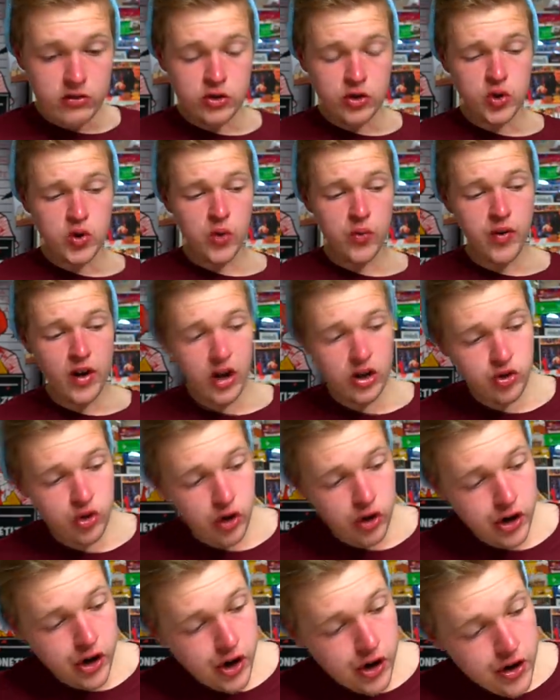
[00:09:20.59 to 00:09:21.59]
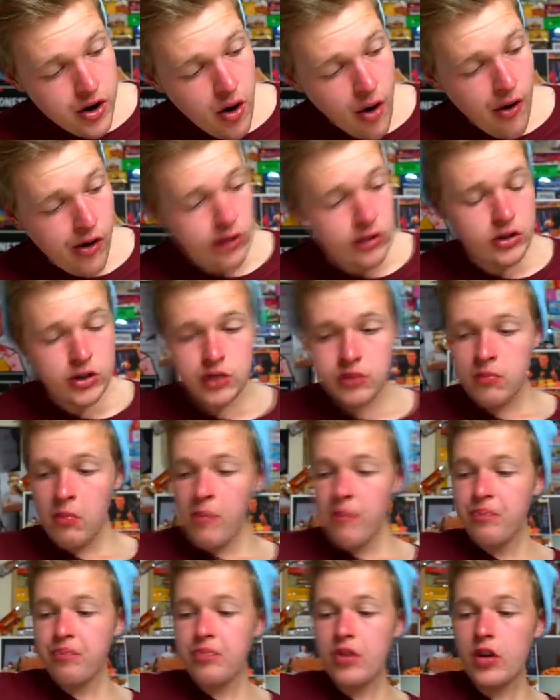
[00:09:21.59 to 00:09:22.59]
So far, so good.
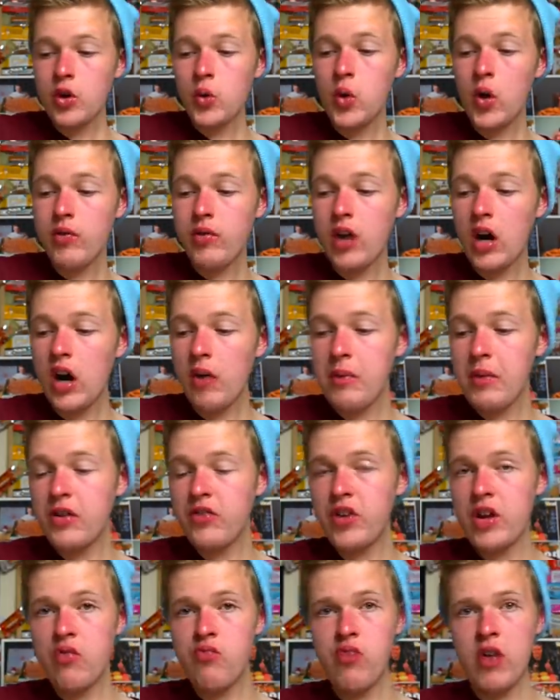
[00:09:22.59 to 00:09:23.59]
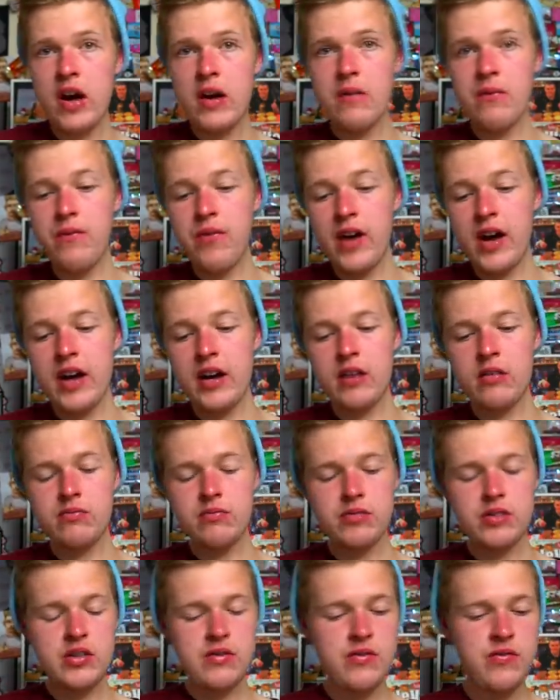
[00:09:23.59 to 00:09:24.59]
12 and a half minutes in, right, fine.
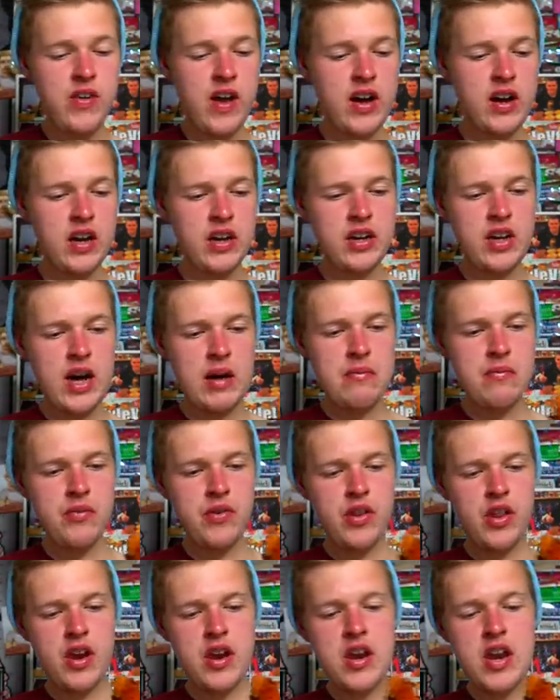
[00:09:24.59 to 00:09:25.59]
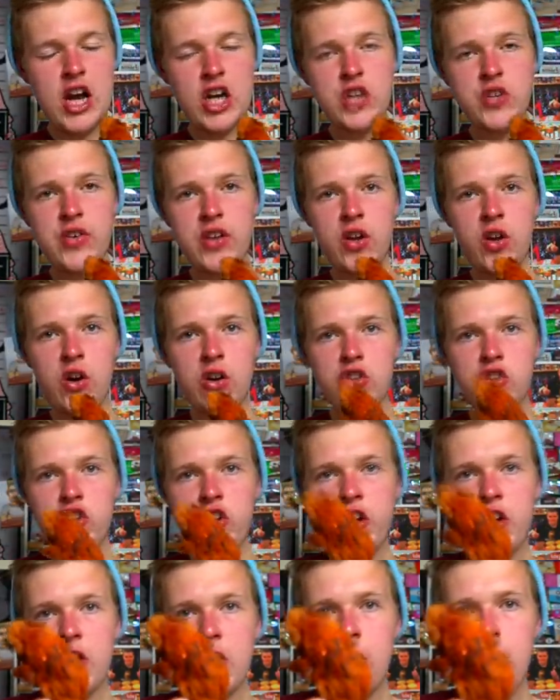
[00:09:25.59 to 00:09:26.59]
Finally time for the Nashville hot
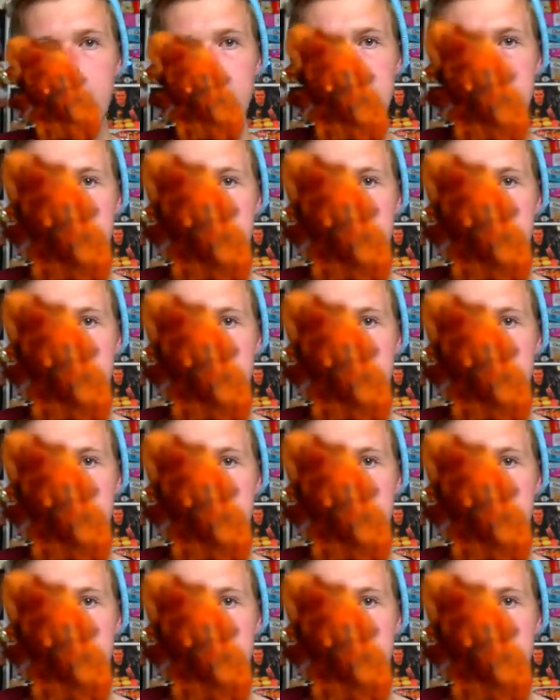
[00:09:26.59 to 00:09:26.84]
chicken.